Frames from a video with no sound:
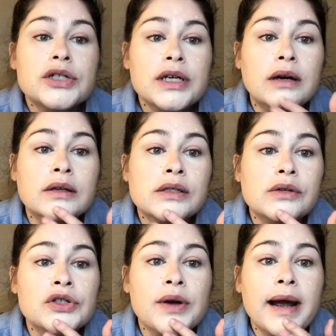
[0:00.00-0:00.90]
also
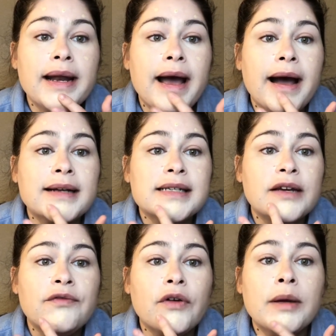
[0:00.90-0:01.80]
tried acting
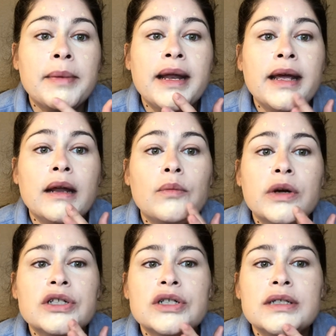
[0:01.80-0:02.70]
for a minute,
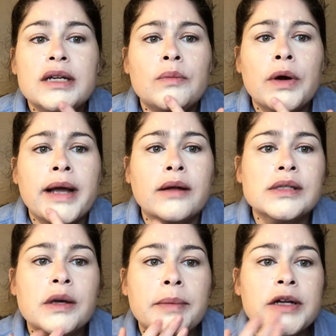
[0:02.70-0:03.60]
which didn't work out
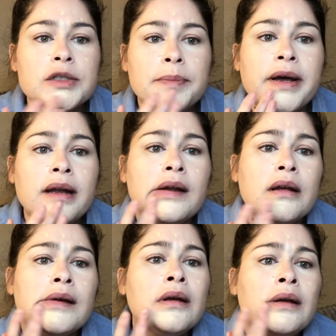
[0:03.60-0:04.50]
so much, but
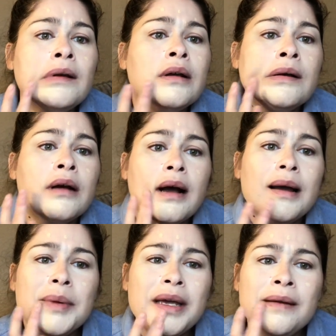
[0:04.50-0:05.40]
I
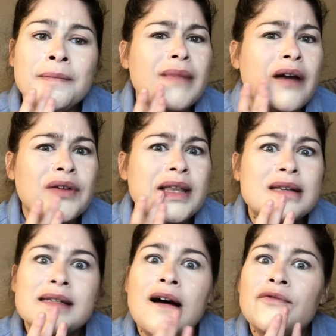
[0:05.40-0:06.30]
mean,
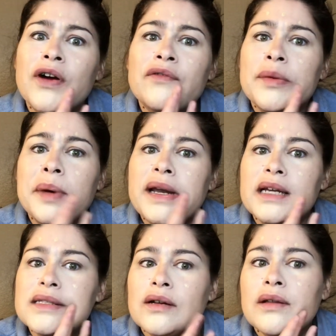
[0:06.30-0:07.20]
everything's not for everybody.
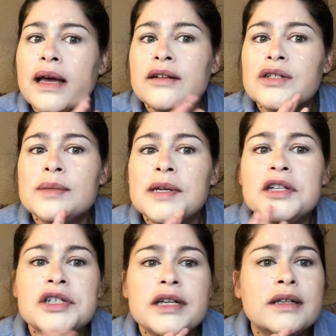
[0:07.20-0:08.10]
So like, just because
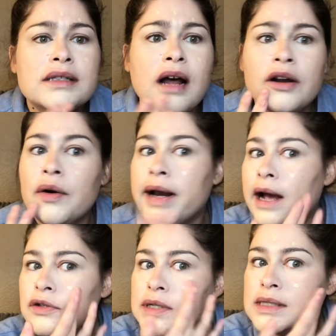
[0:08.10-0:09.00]
she's not a great
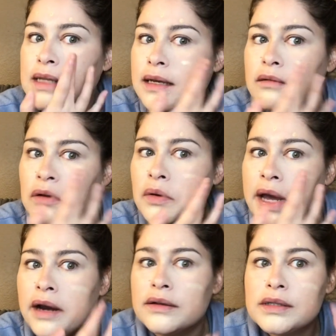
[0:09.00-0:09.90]
actress, like who
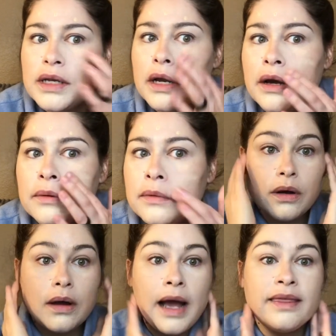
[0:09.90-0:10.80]
cares, you know?
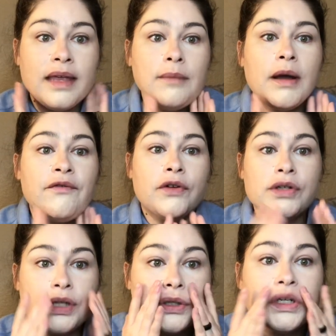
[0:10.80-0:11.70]
I think my first
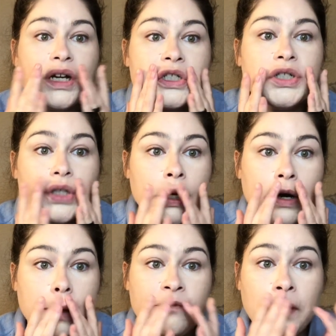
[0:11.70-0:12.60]
introduction to her,
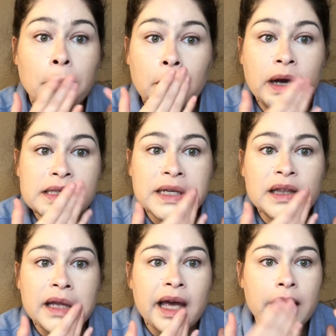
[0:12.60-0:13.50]
if it wasn't
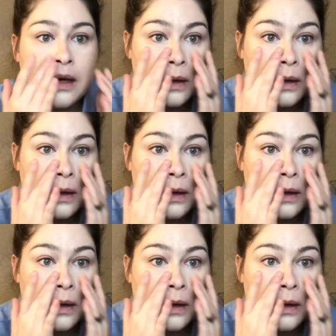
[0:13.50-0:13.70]
like